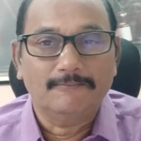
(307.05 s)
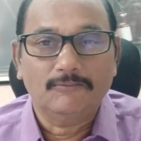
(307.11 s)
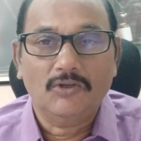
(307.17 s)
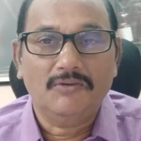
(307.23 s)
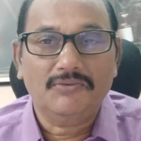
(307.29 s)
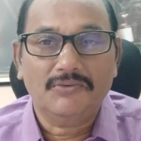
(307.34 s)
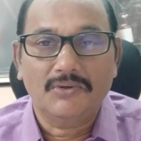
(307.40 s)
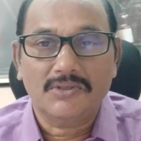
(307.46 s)

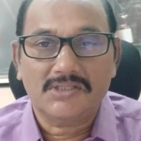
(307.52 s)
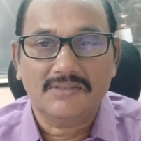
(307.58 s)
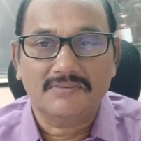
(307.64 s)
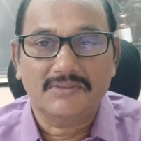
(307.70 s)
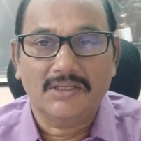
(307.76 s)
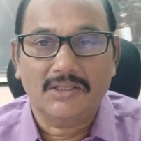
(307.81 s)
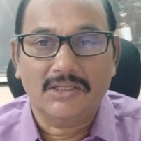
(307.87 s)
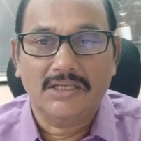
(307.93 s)
Of course, if
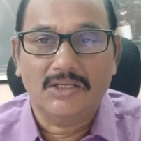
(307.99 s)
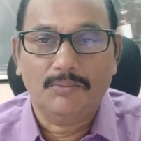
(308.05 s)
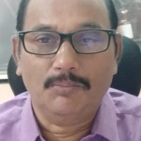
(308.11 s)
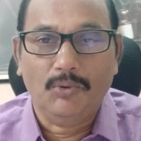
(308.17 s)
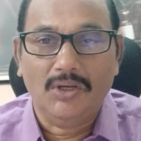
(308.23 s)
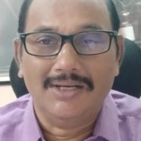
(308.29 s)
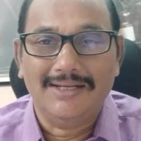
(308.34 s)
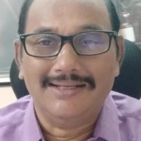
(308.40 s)
the
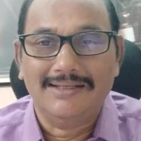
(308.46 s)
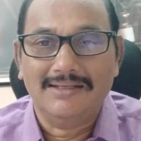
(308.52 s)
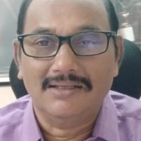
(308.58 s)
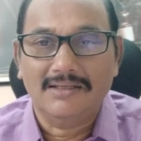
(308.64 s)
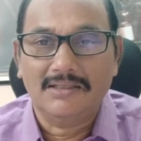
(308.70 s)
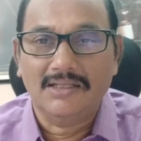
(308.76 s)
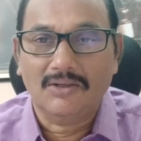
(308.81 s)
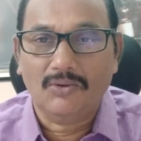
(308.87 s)

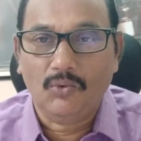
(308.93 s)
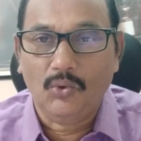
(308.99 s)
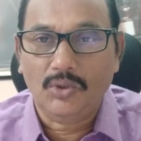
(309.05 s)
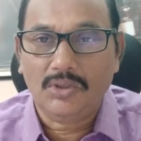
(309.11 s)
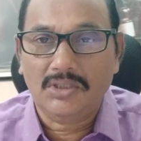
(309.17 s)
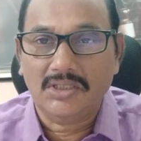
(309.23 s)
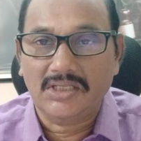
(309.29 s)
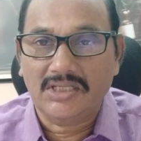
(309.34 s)

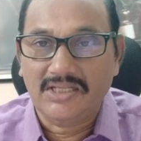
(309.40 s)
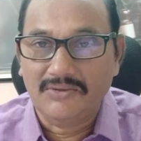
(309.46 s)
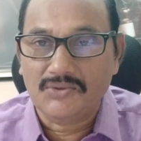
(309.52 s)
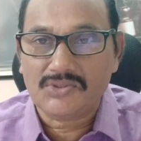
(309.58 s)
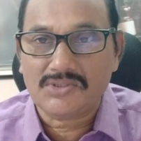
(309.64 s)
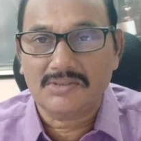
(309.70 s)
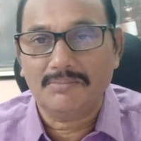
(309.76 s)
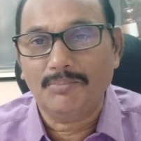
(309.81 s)
court
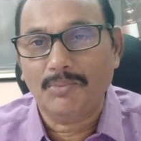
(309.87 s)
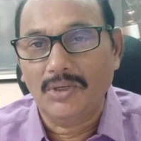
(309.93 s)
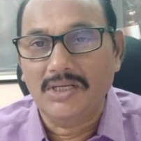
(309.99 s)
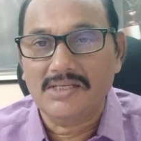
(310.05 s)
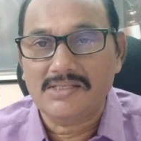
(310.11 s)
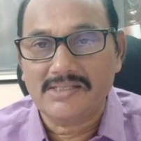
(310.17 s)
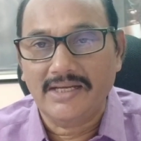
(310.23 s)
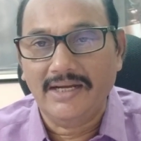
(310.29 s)
gives
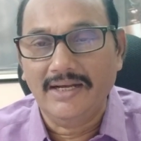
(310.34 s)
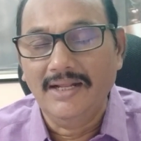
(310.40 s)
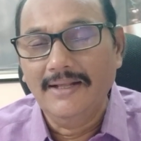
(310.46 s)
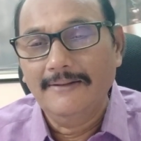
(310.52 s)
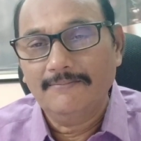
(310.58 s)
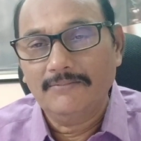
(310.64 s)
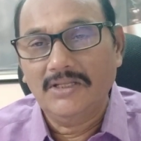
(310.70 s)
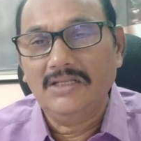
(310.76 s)
police aid,
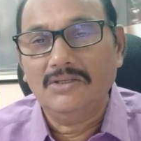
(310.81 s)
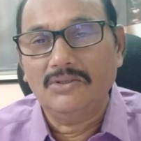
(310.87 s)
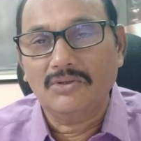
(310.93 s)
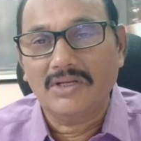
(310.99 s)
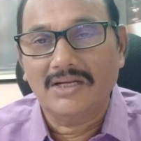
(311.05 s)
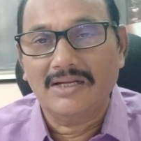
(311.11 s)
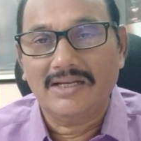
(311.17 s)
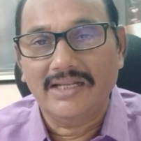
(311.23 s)
then you
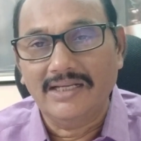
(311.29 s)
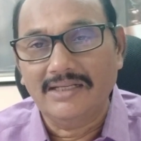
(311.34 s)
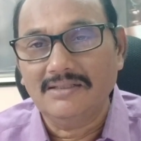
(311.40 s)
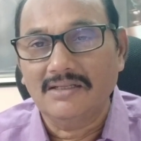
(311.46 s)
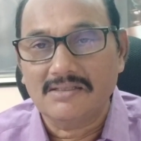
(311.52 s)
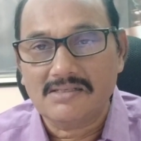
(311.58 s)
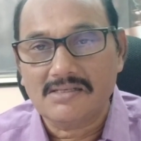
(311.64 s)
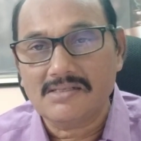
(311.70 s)
can take
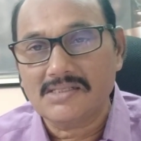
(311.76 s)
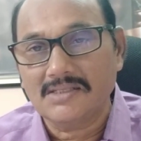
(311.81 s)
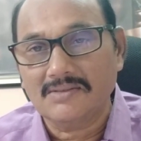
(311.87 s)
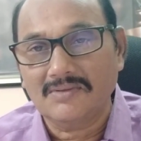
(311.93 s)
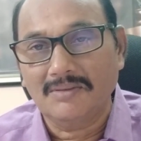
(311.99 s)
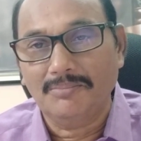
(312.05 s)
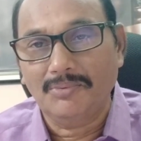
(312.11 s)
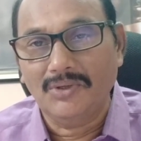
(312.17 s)
the assistance of
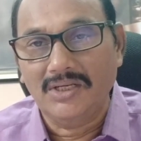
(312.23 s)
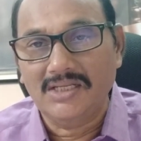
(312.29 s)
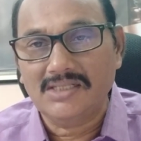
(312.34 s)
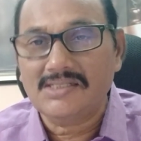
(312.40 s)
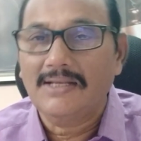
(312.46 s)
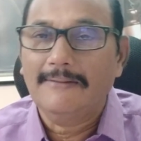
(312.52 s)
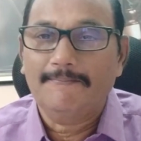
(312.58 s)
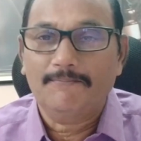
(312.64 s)
the police,